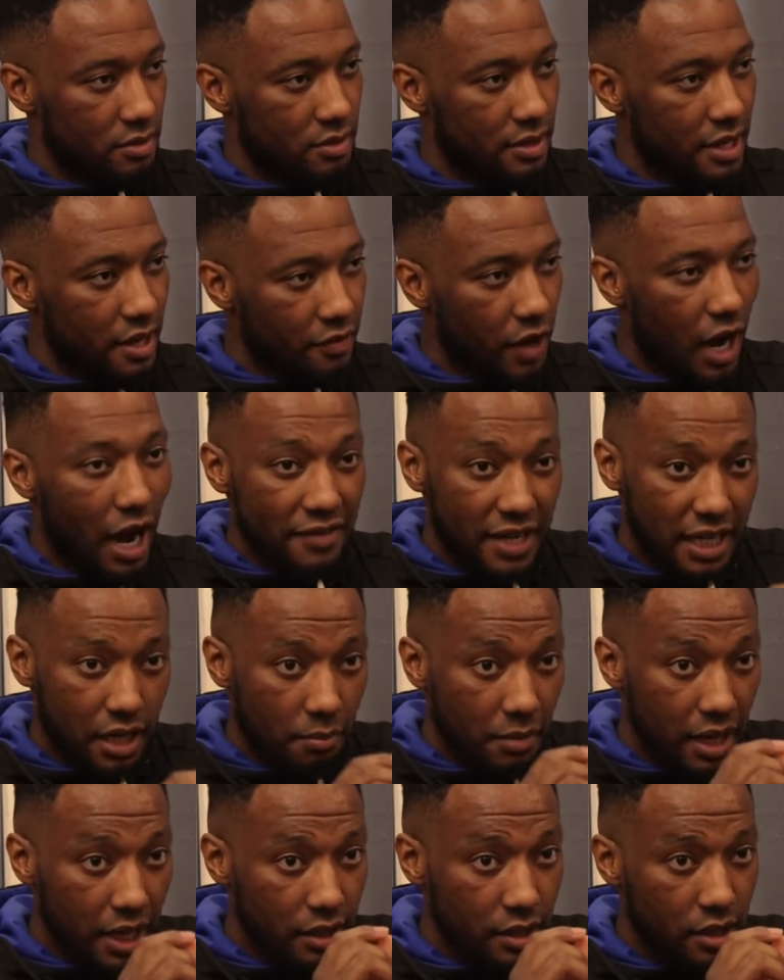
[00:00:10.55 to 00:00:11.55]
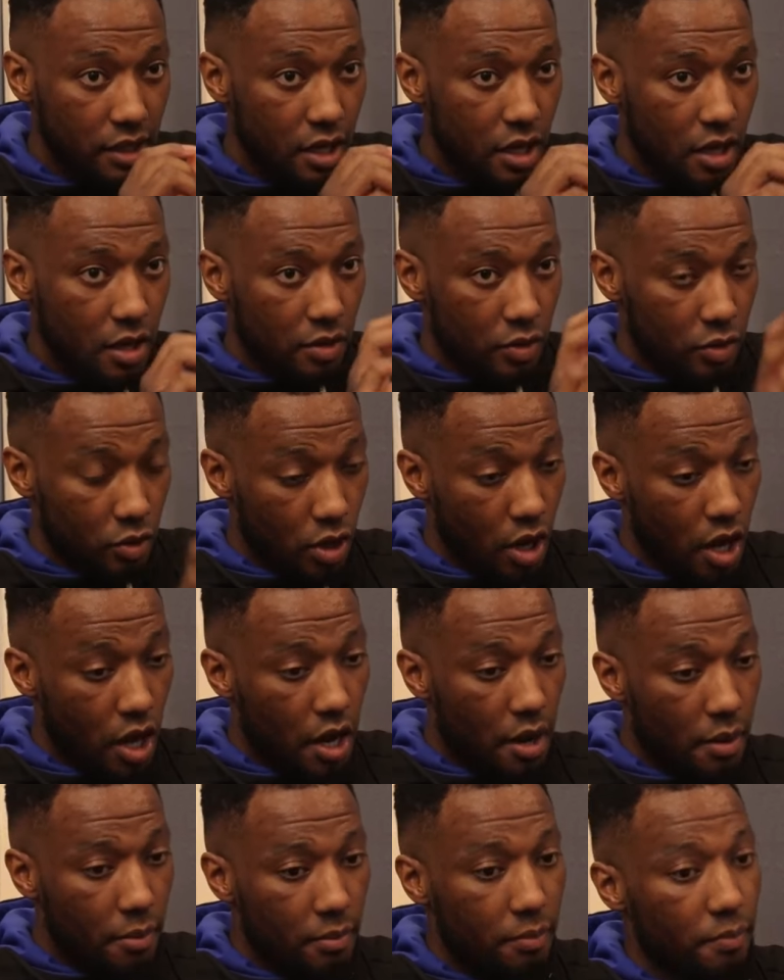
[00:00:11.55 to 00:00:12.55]
Never. I've had a man
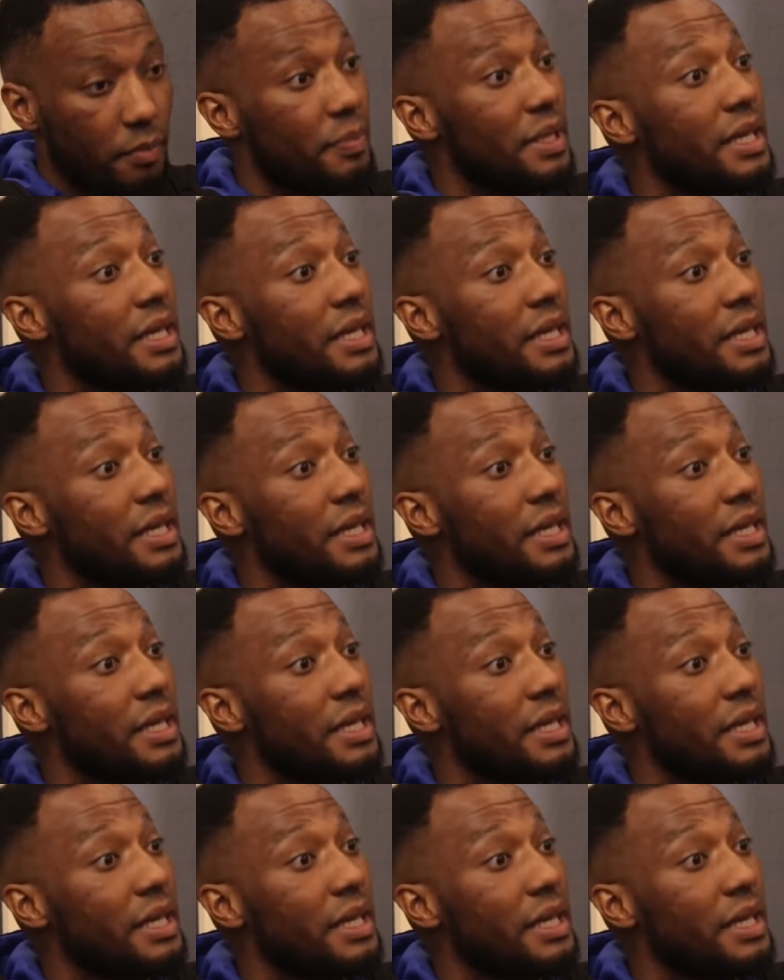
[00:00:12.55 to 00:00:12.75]
um,